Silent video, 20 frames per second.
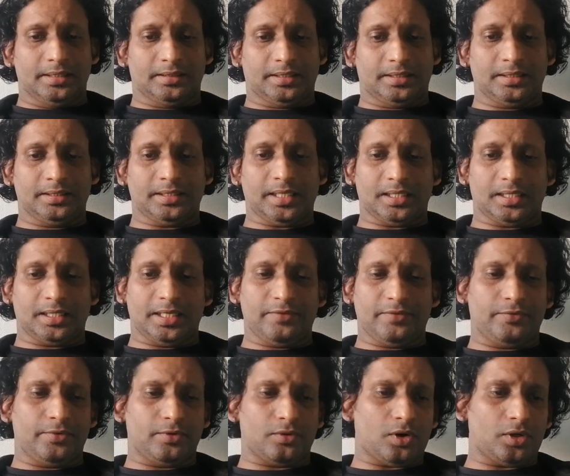Think that
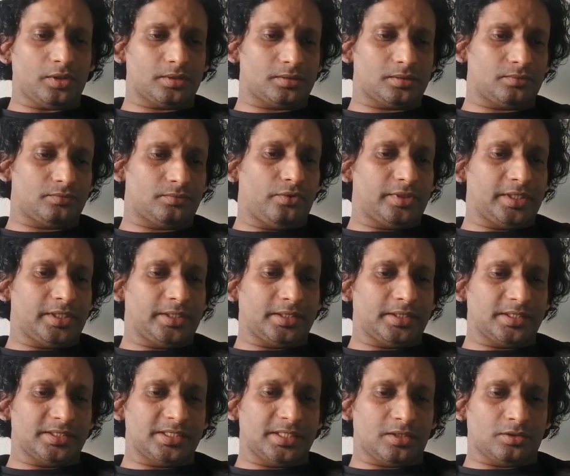if you wrote
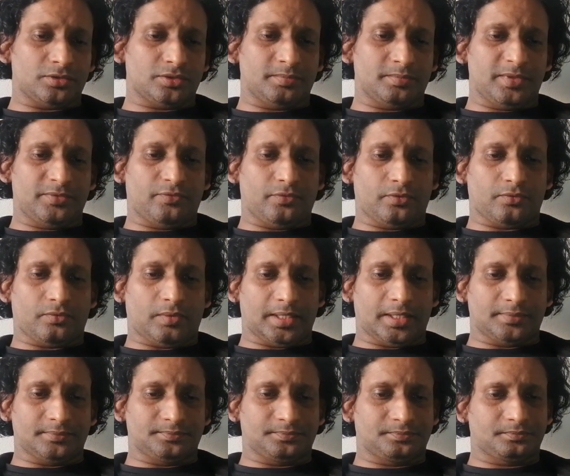43 zeros before
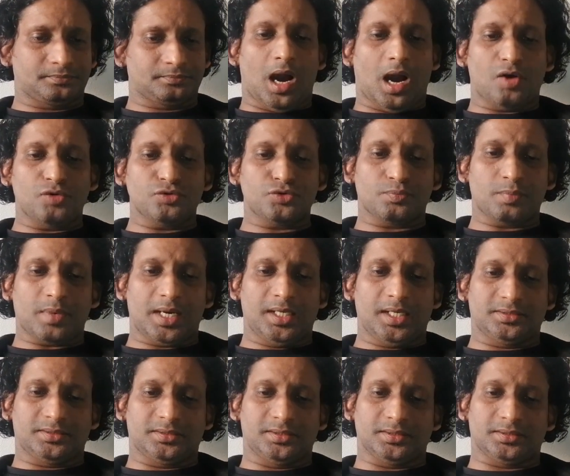1, how small
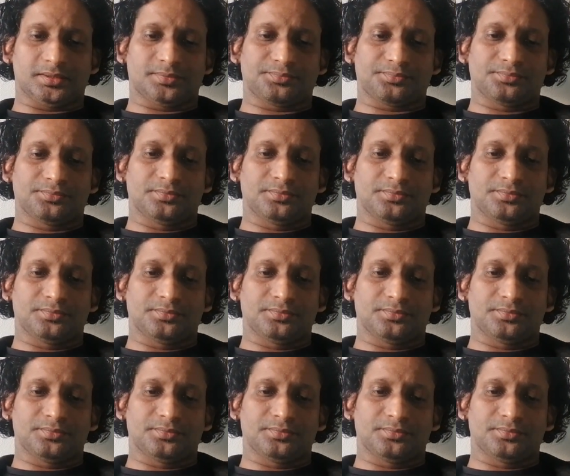is this?